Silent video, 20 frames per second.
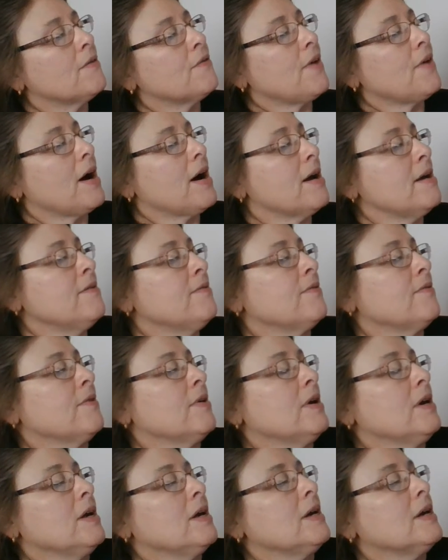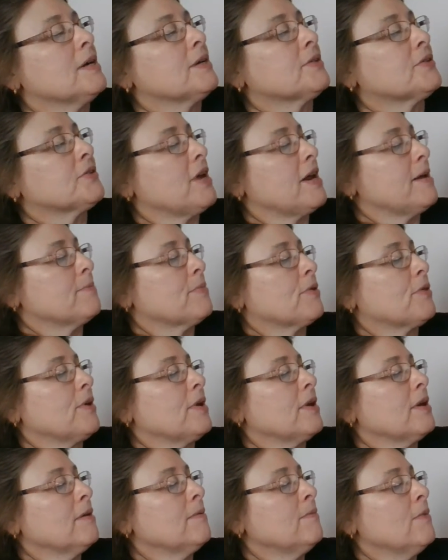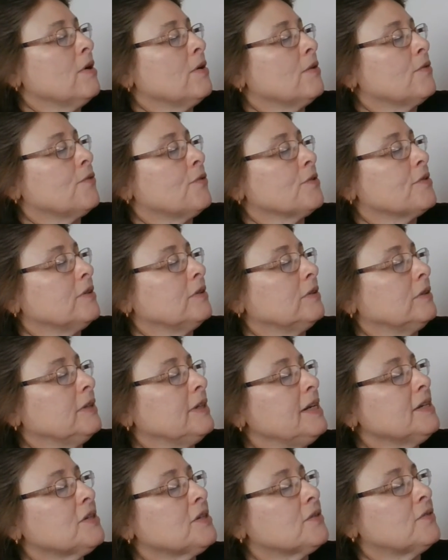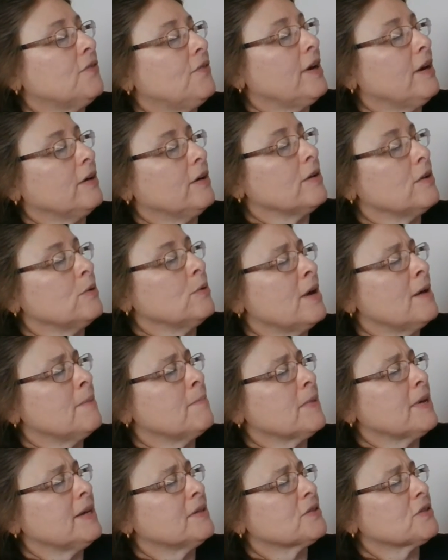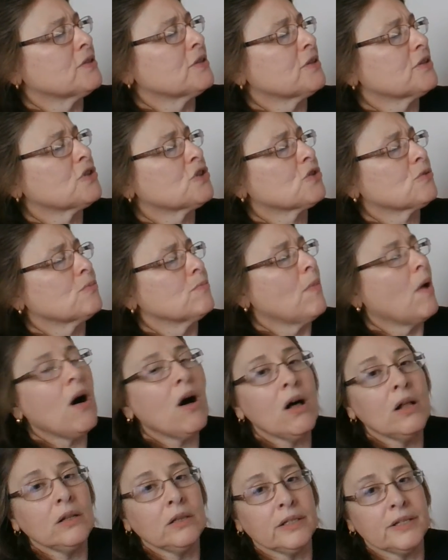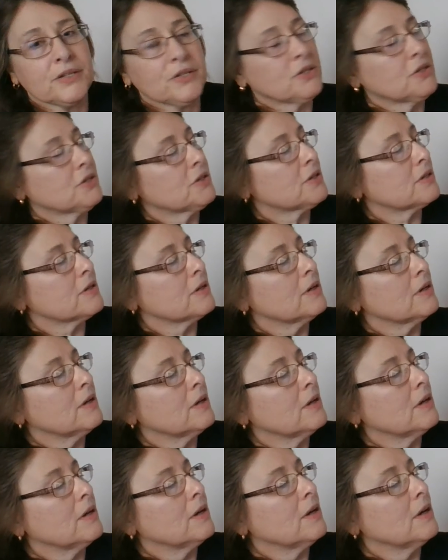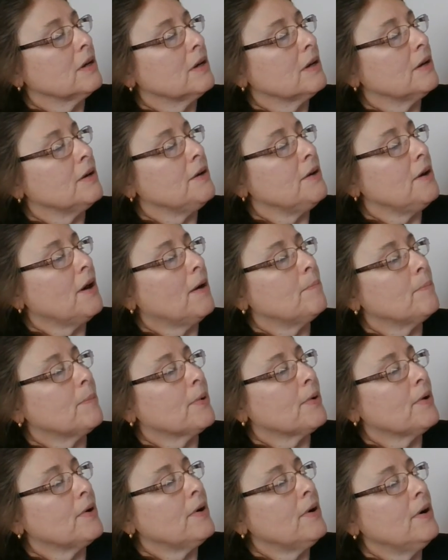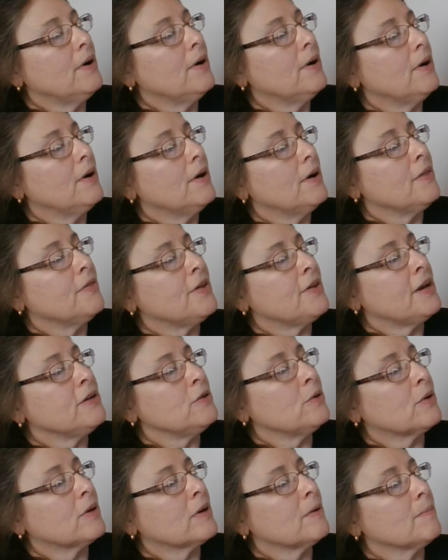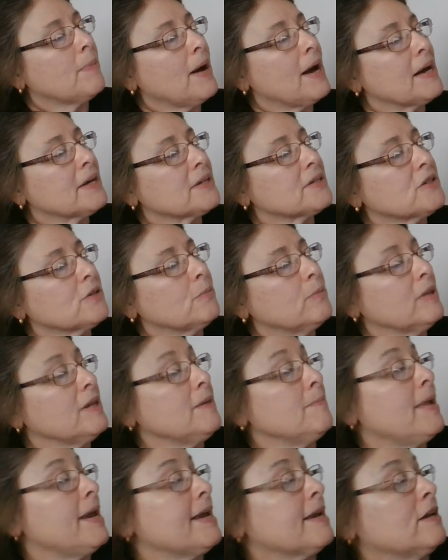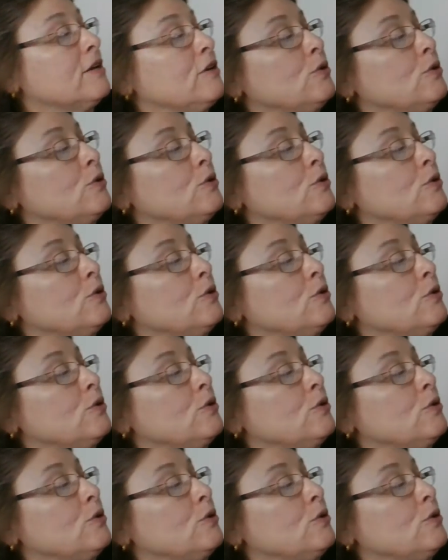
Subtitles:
5. Same thing for the least value. That means the smallest number that you can possibly make